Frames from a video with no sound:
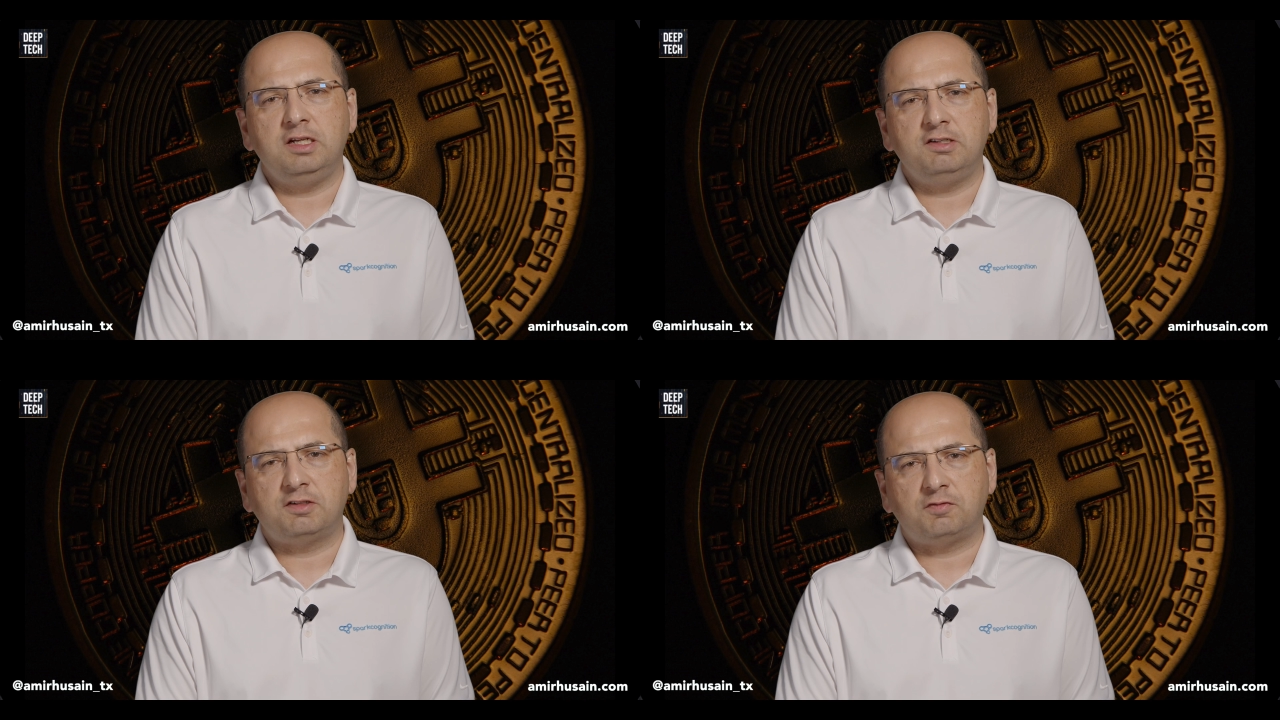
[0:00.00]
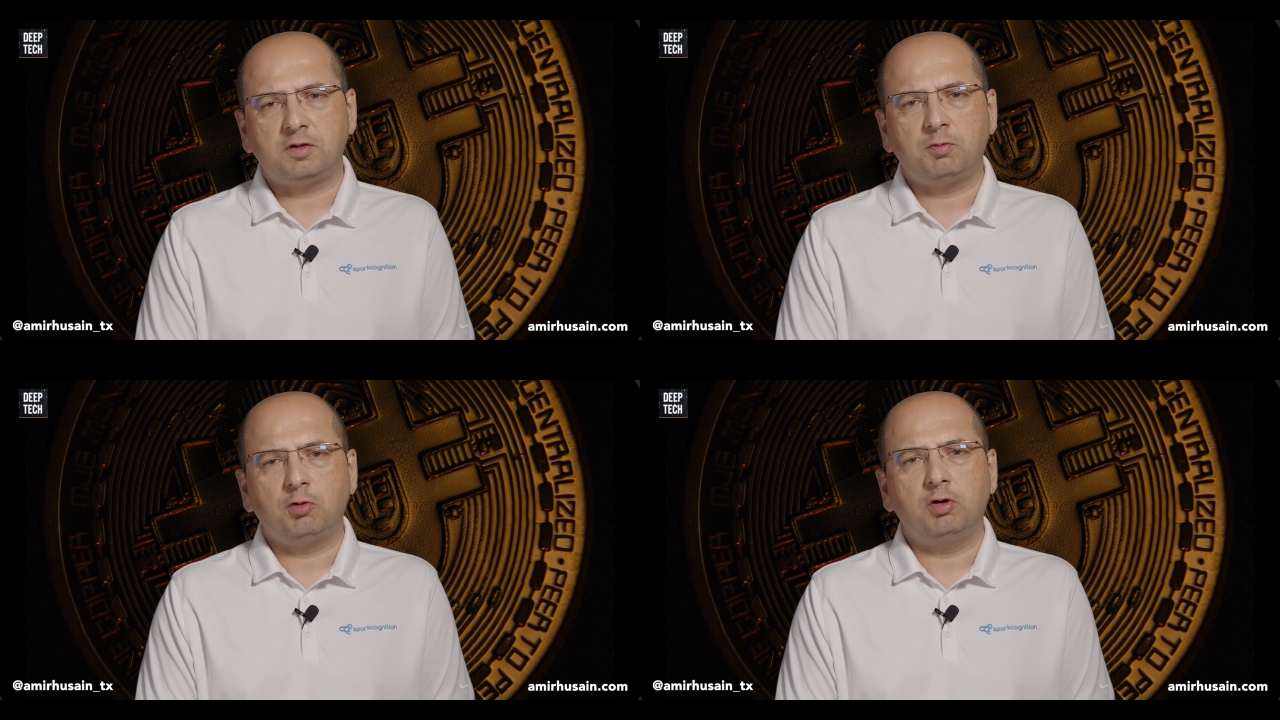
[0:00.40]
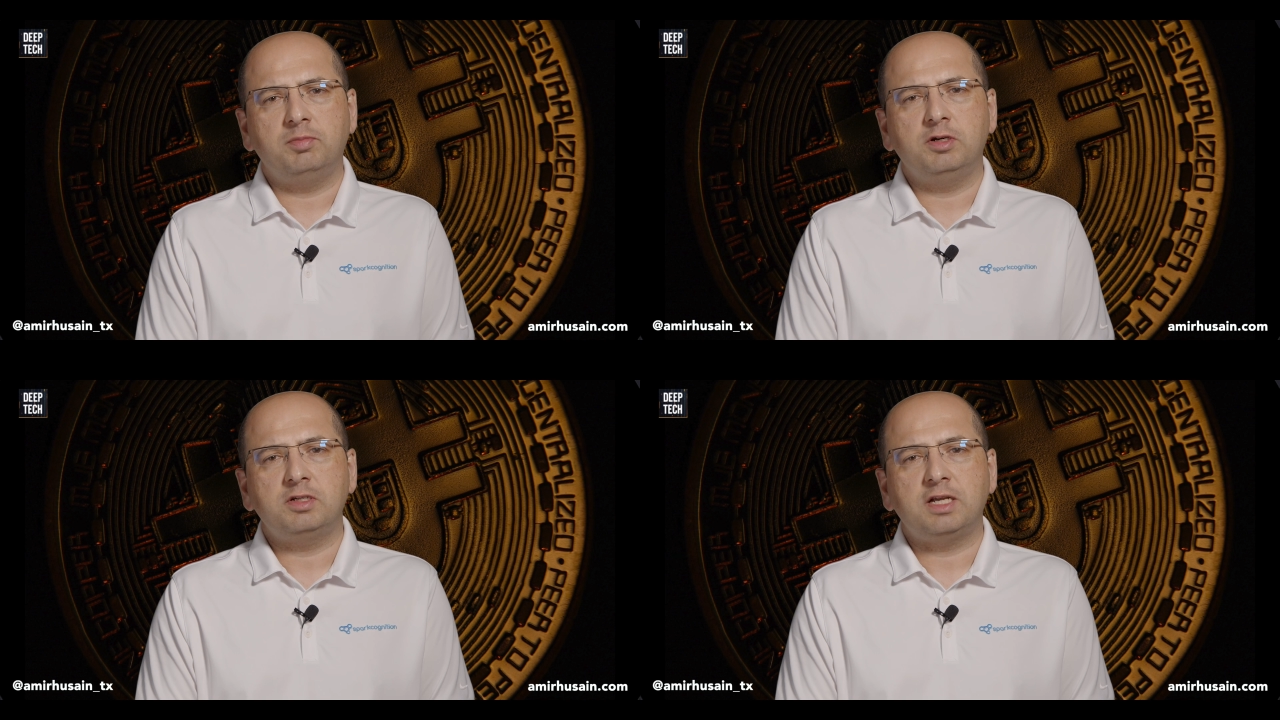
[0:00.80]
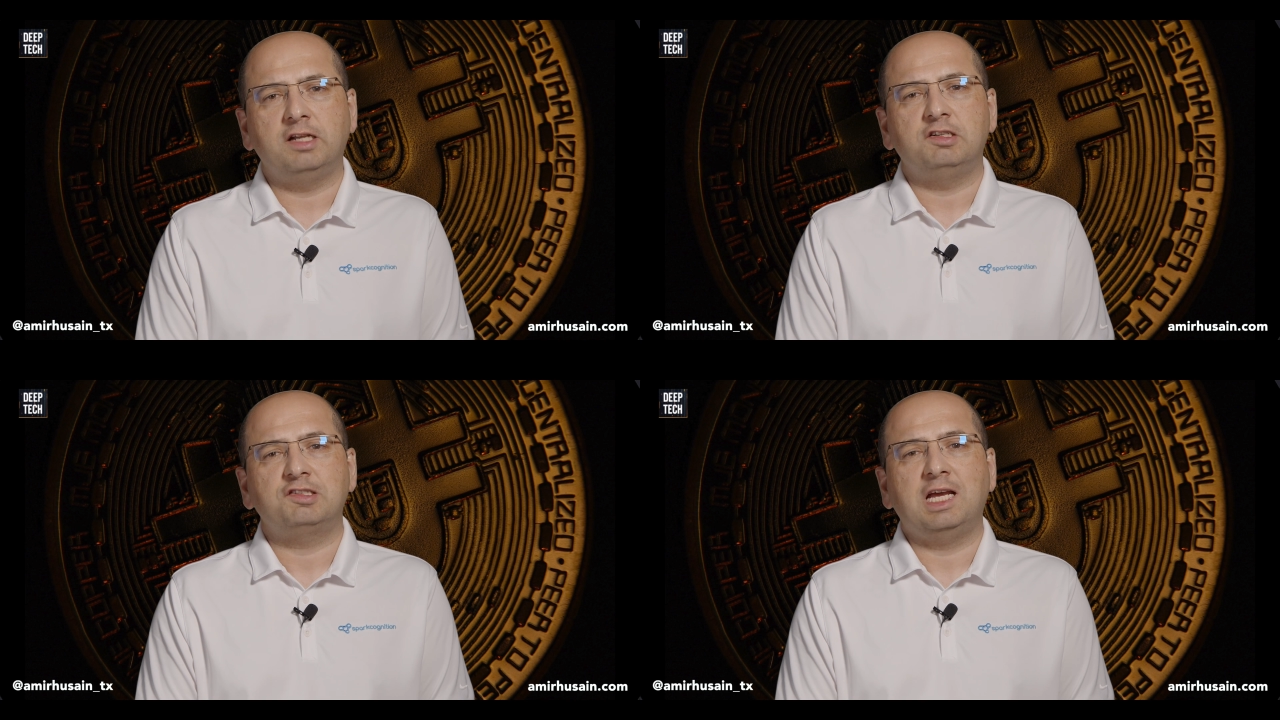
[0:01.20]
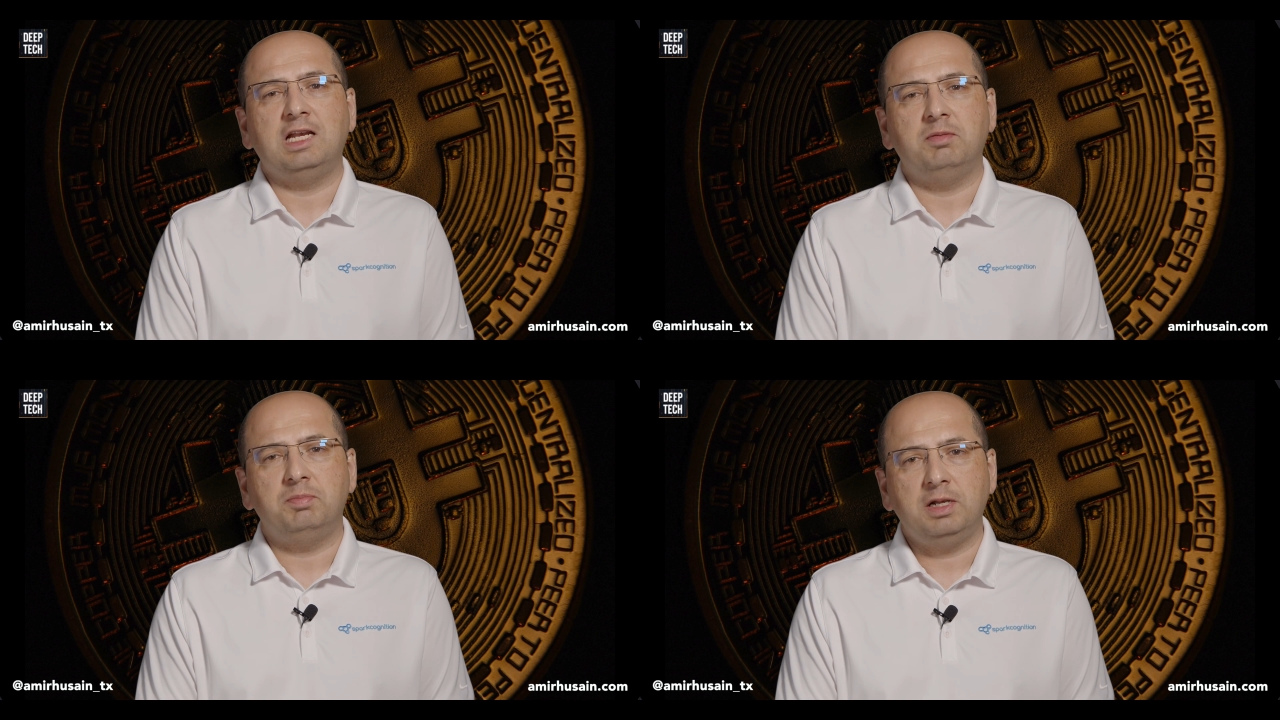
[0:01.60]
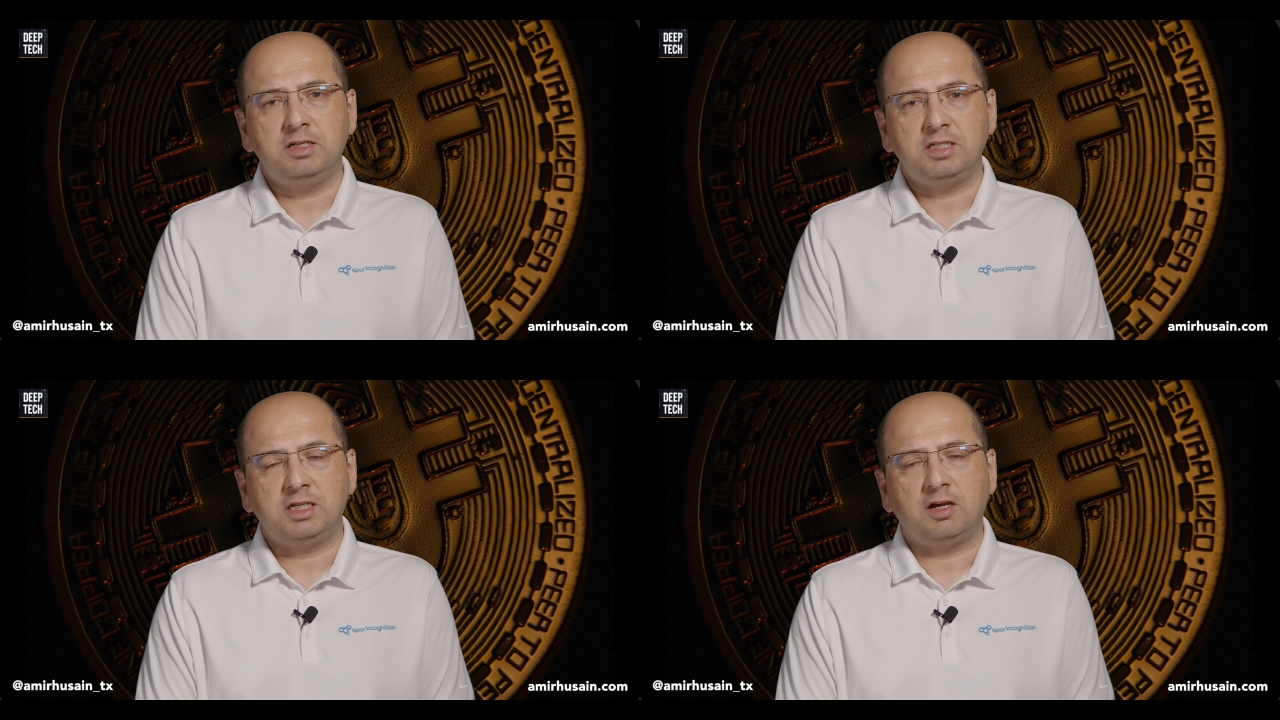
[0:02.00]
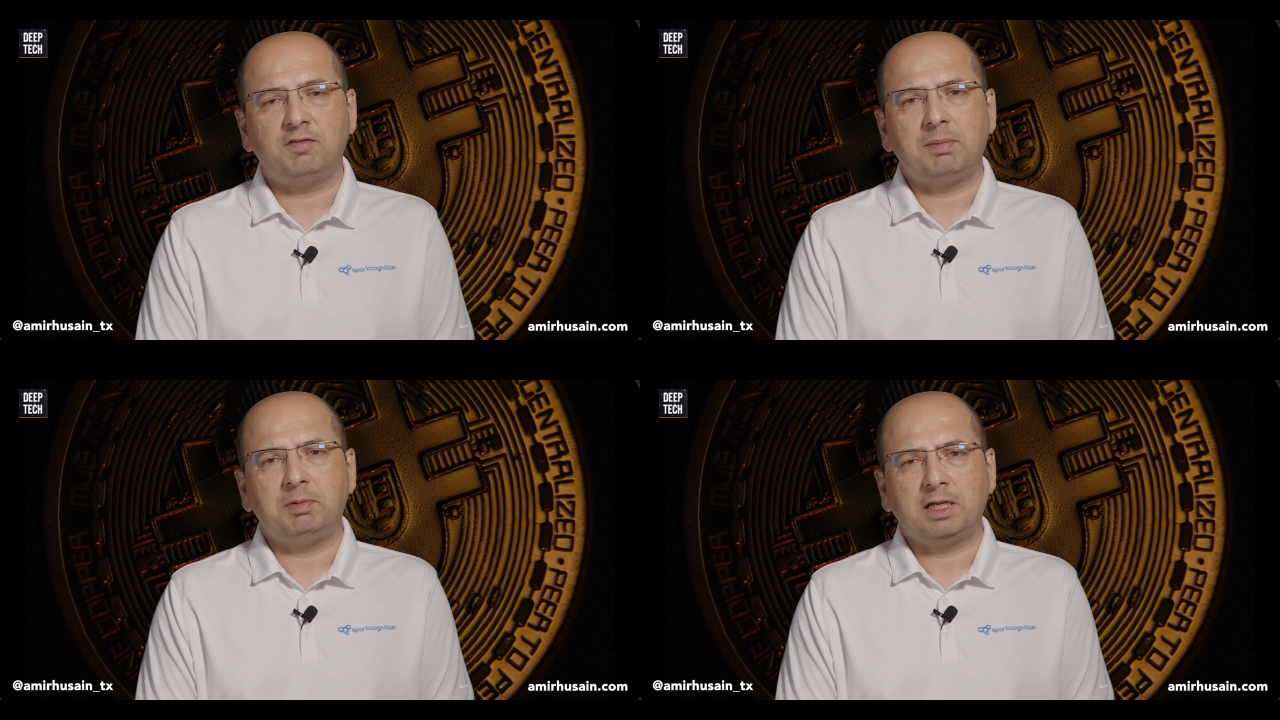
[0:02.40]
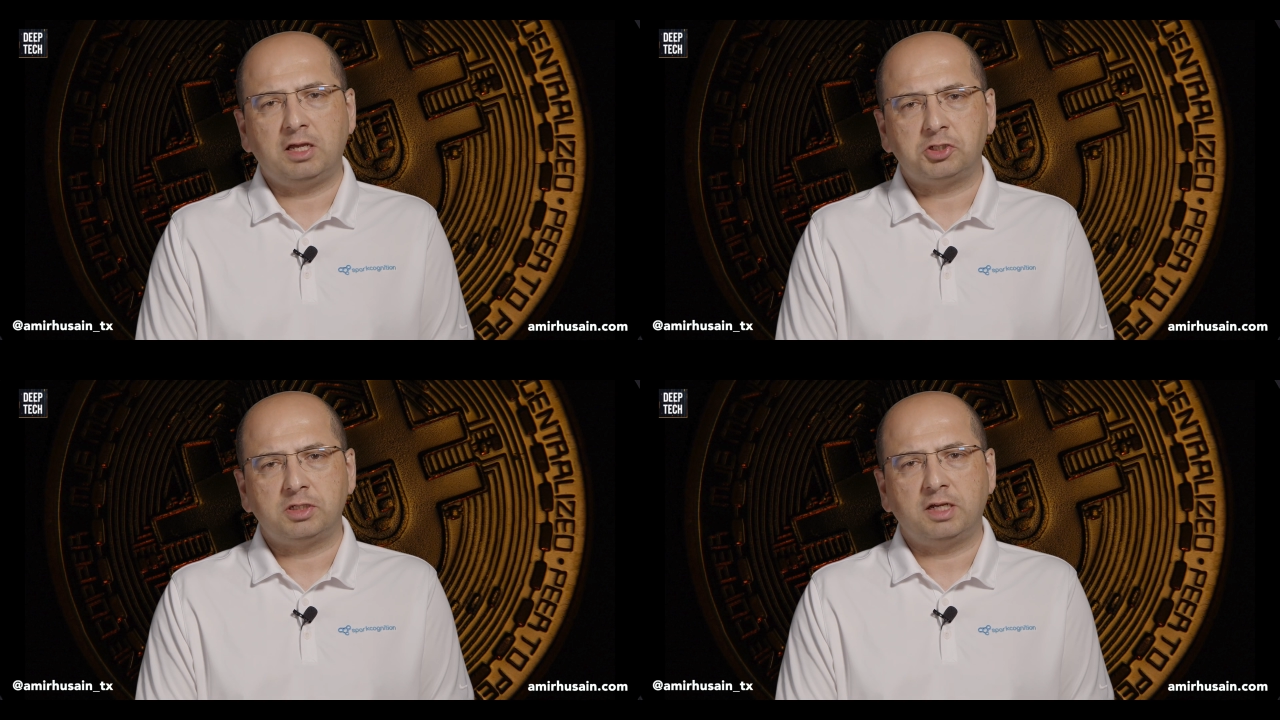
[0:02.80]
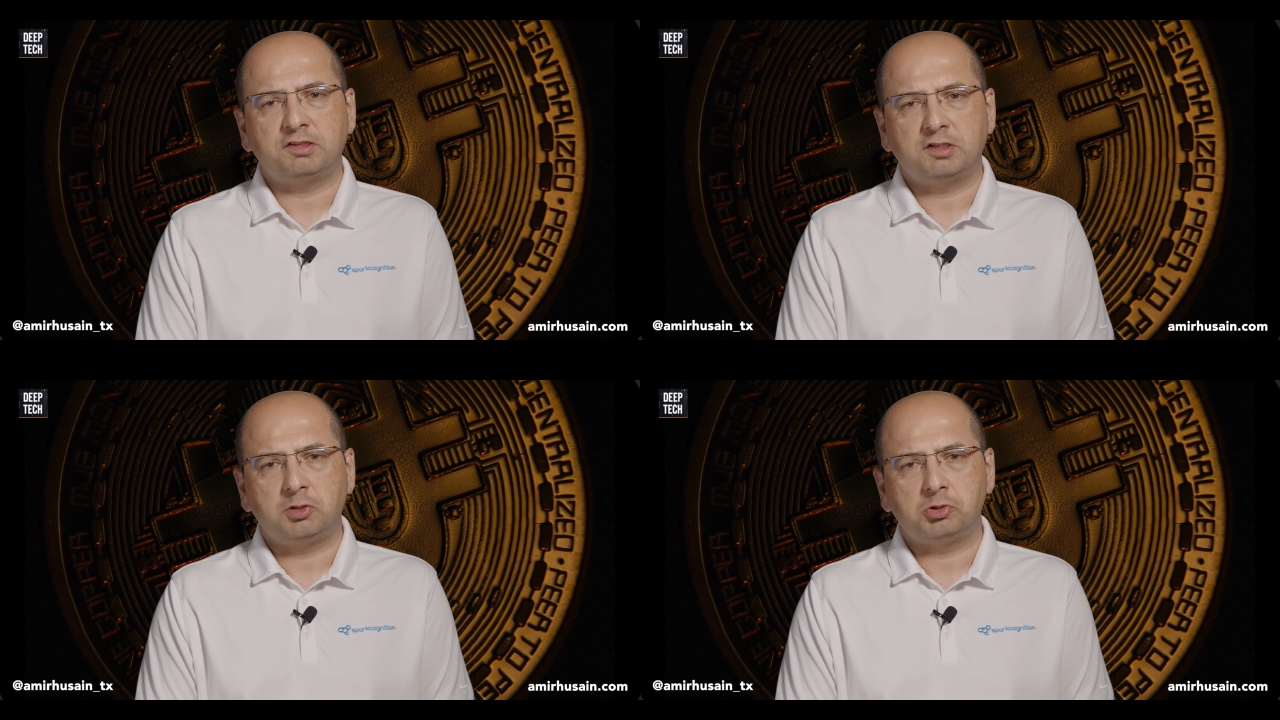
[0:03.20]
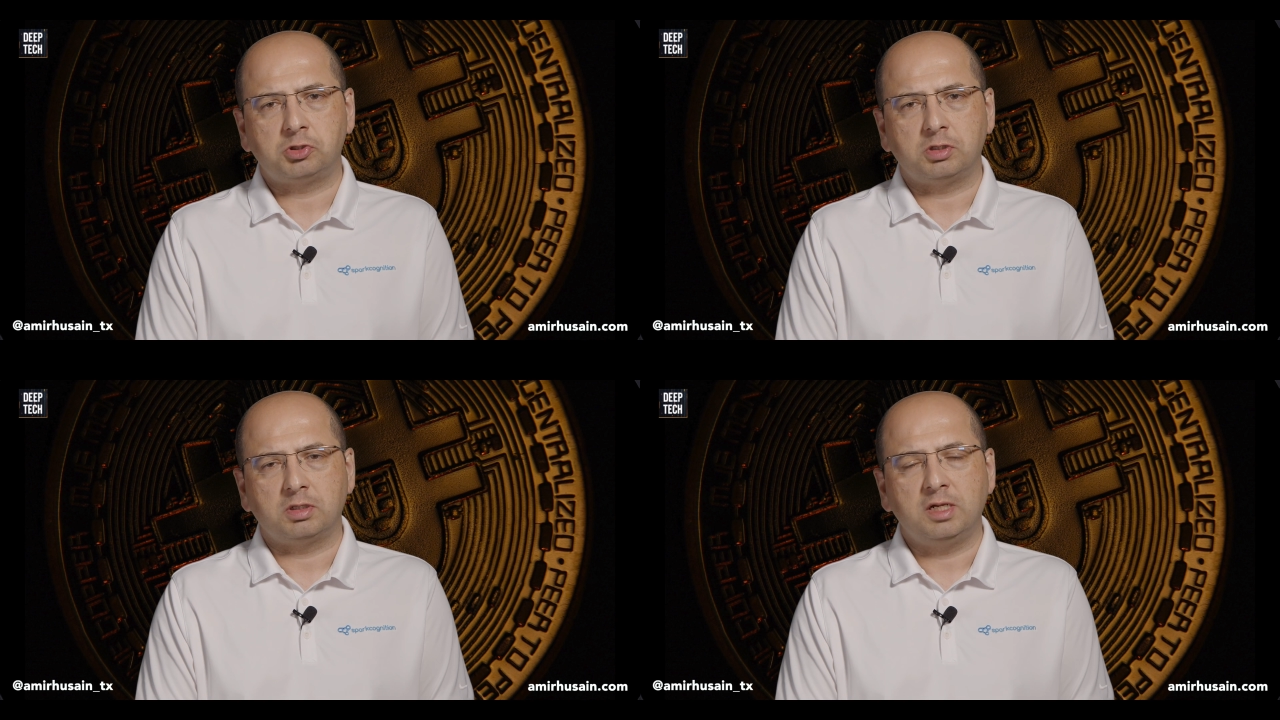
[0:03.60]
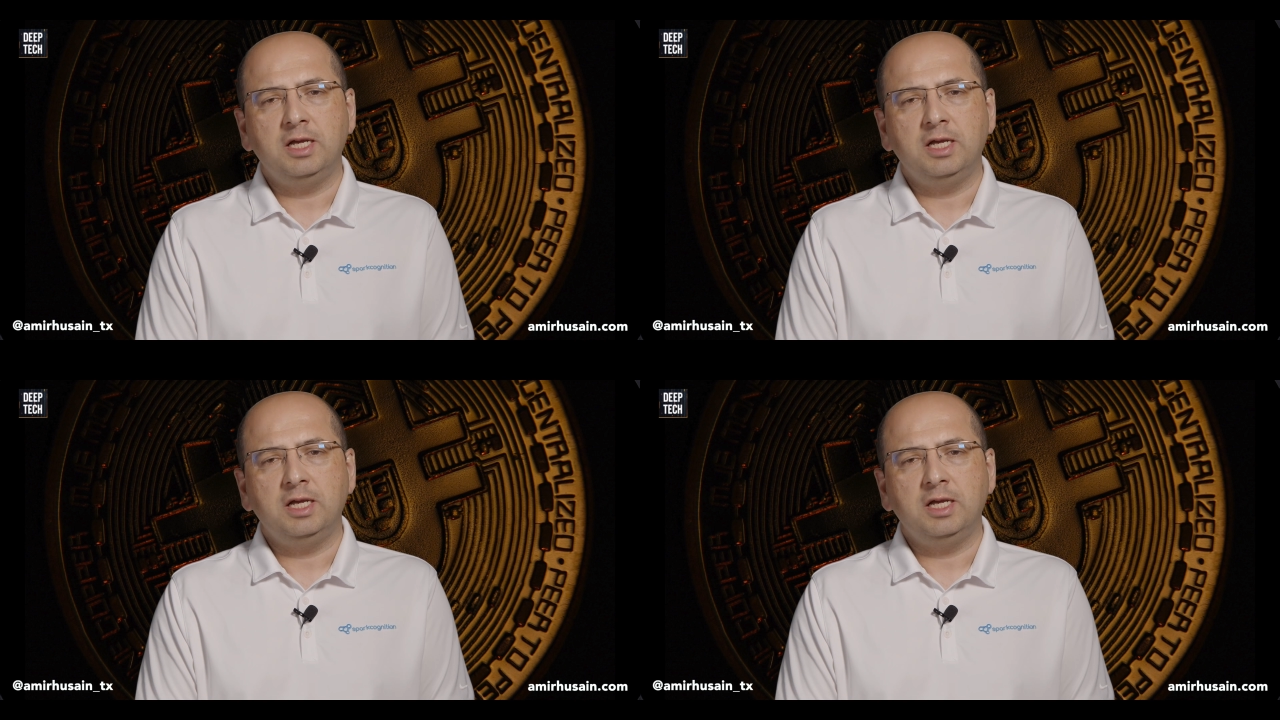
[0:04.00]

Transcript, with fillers: ease of deployment, and scalability of application execution